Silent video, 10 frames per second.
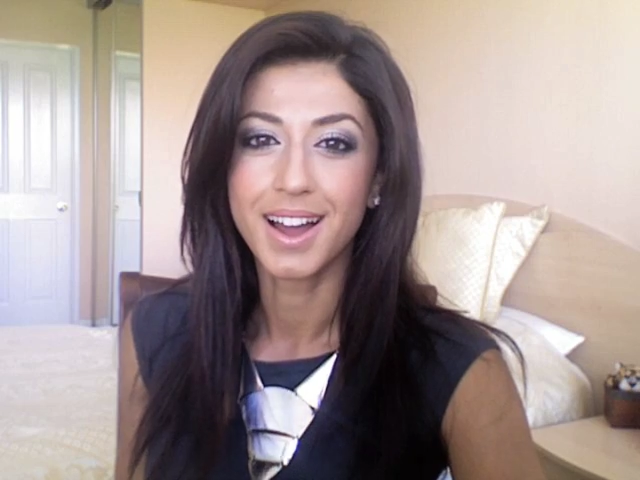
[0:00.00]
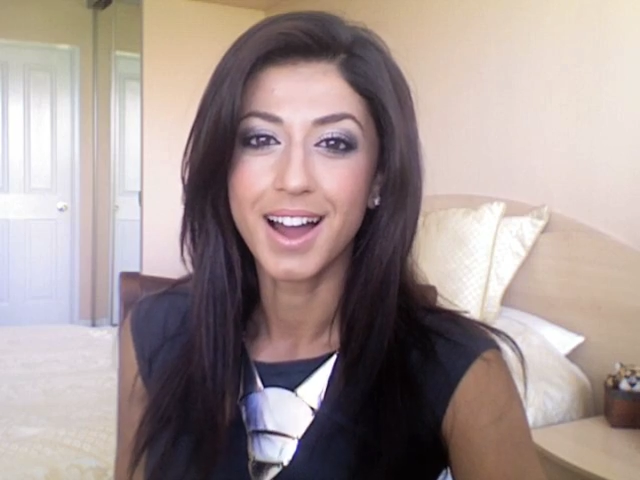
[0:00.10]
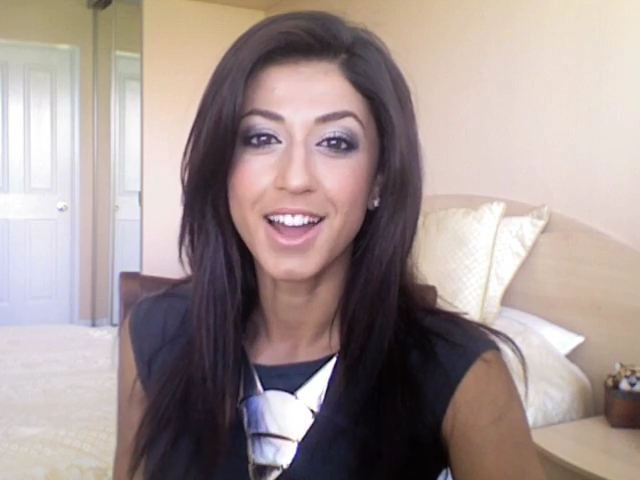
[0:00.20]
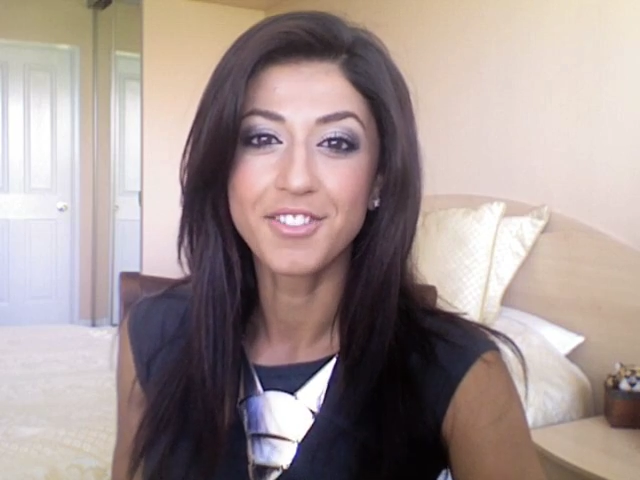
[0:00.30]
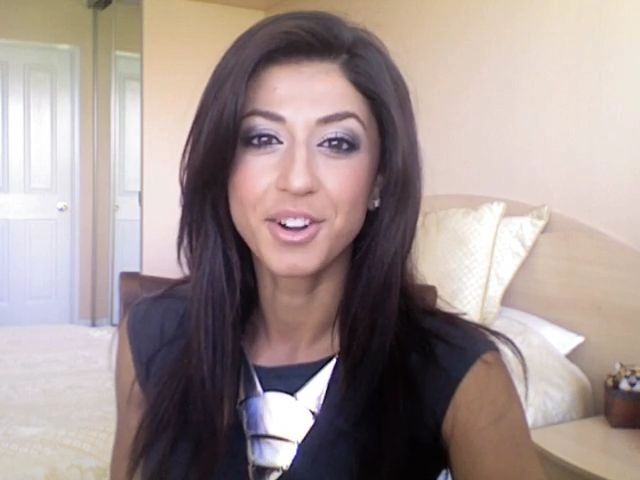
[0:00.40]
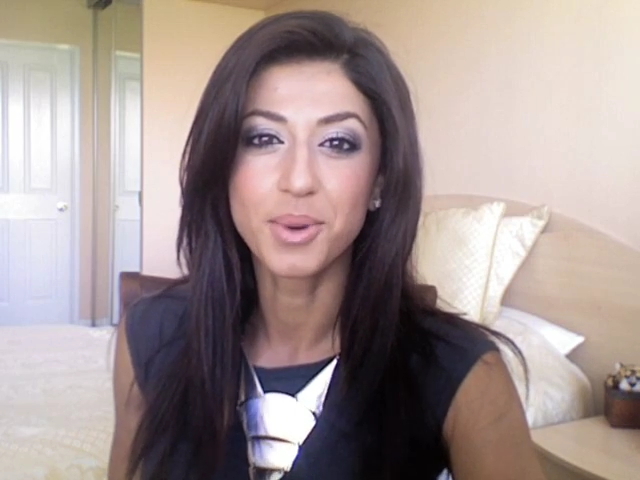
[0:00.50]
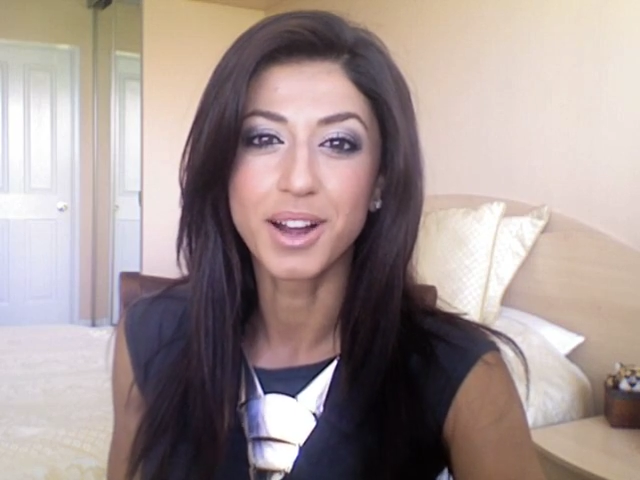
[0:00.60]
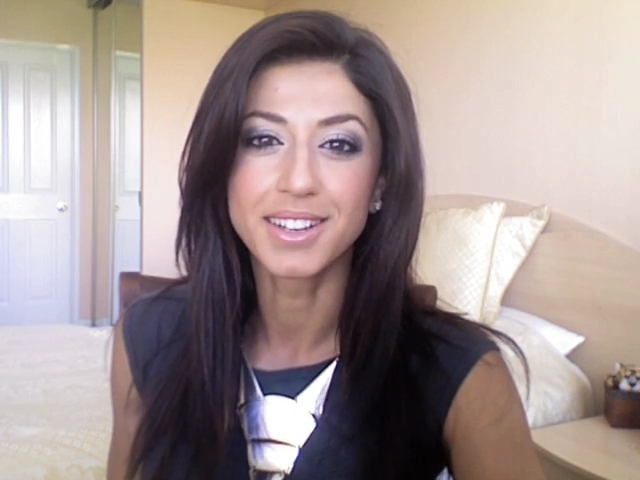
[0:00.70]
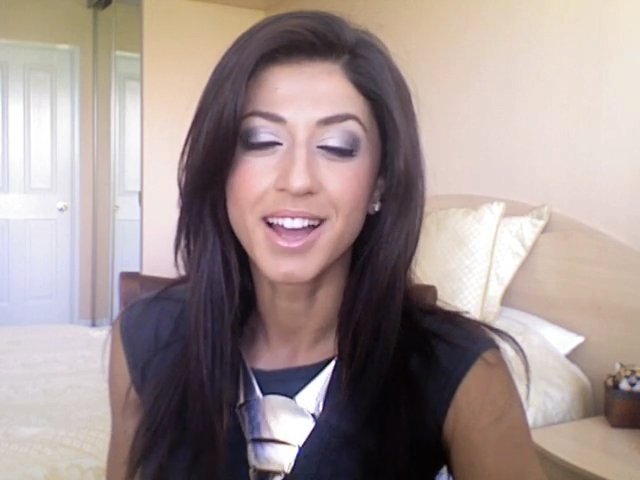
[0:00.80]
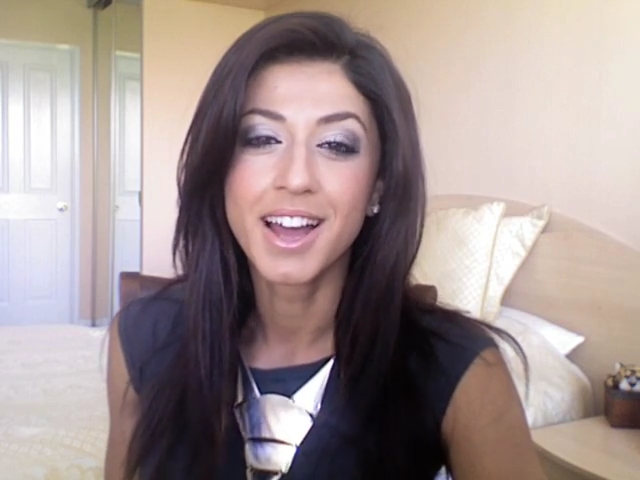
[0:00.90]
Hi
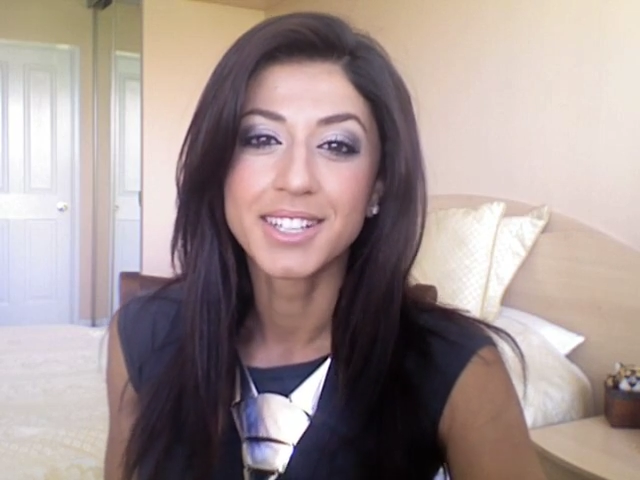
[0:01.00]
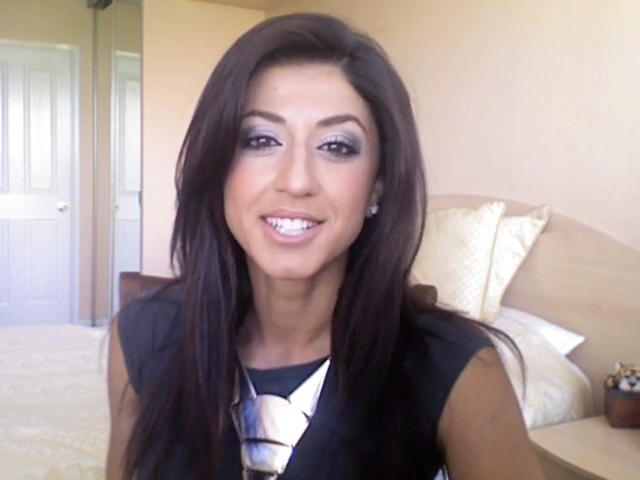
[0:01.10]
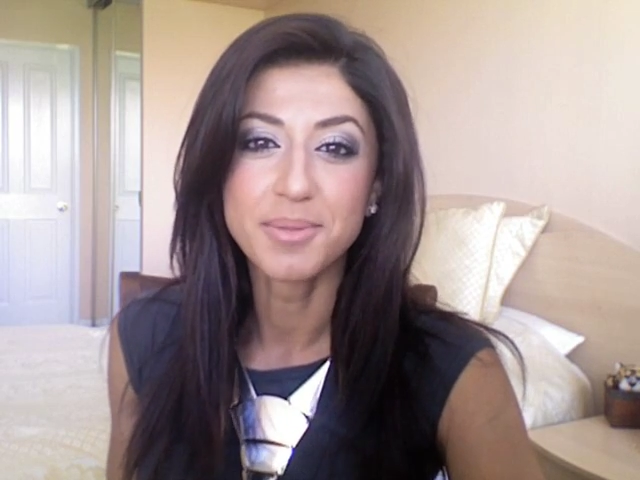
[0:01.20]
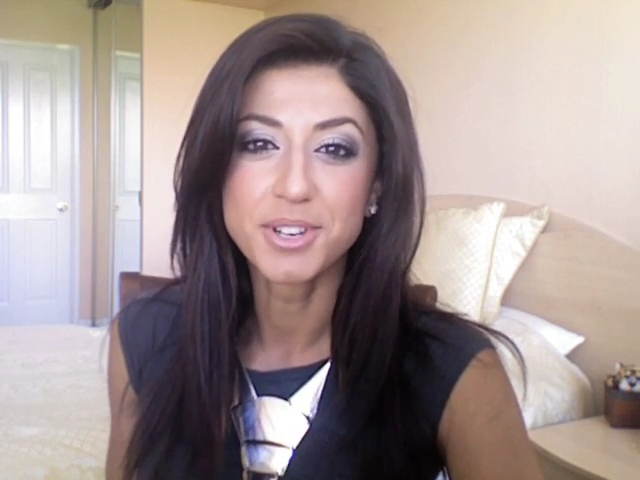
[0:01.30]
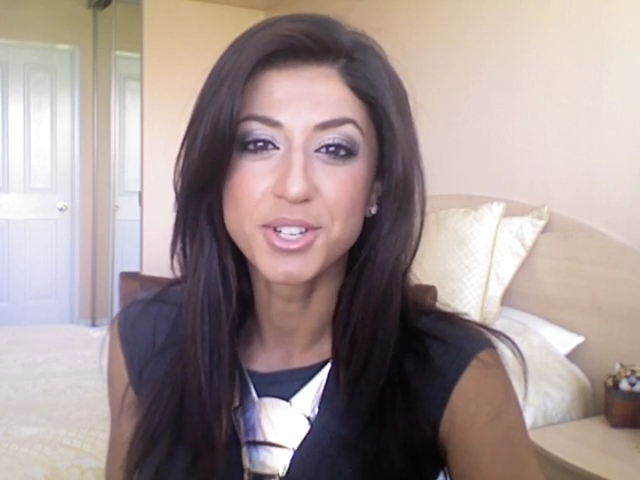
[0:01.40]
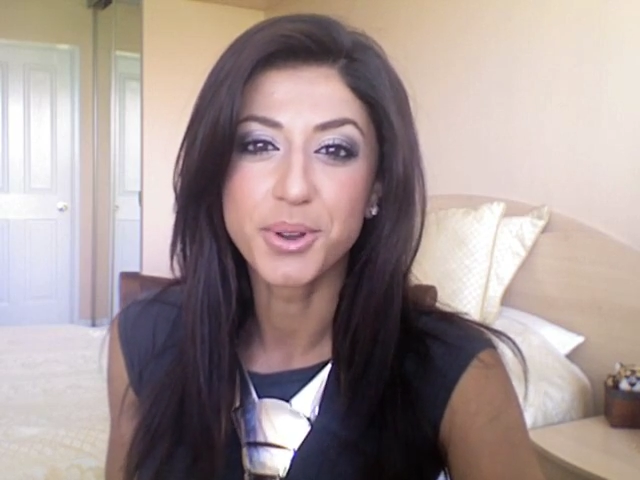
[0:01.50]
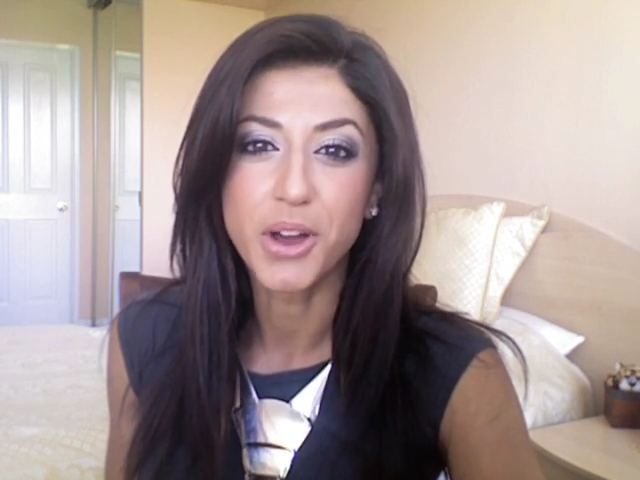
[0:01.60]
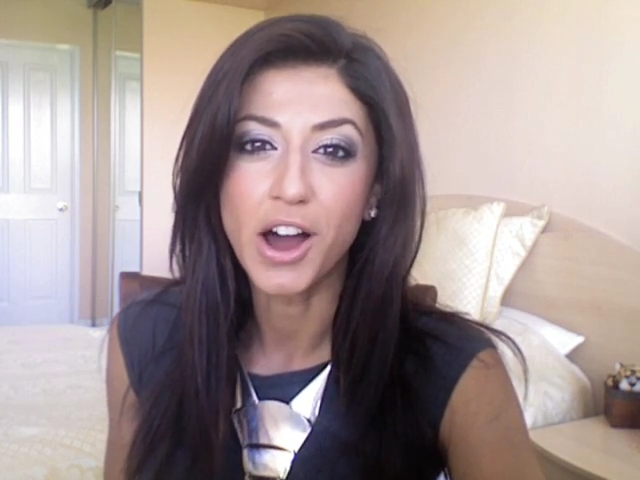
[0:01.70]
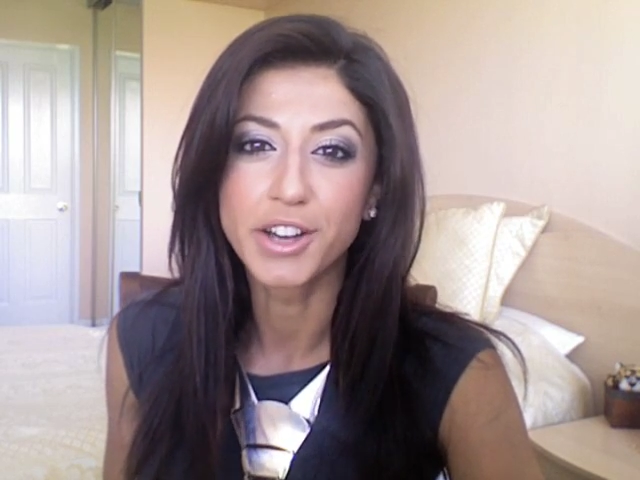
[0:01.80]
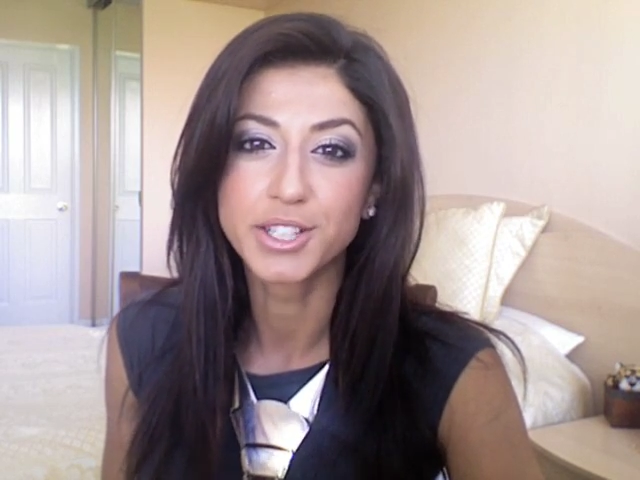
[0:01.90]
everyone! Today I'm going to show you
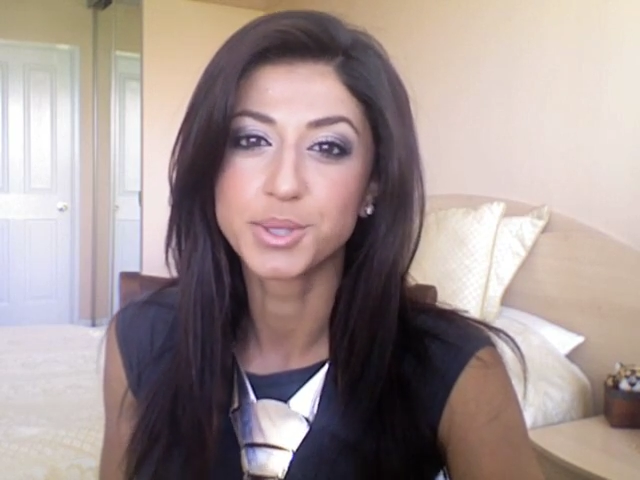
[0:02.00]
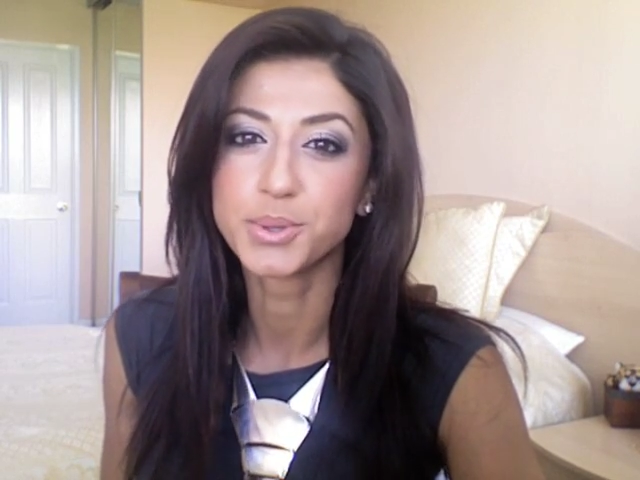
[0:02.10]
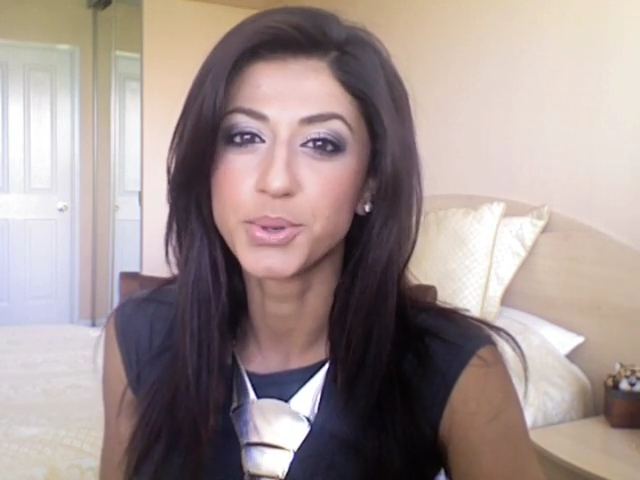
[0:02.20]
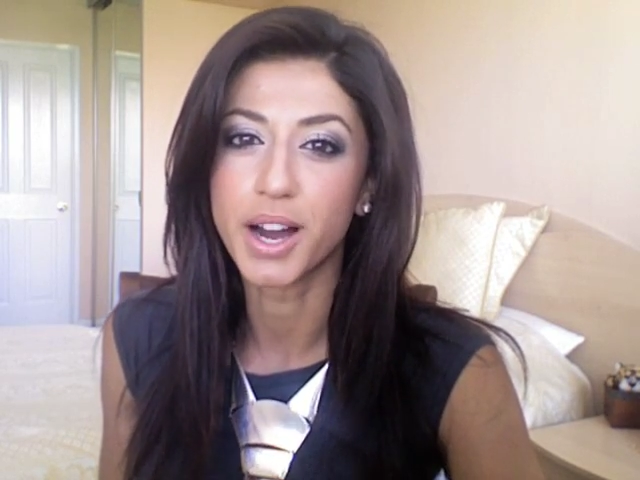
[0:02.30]
how to do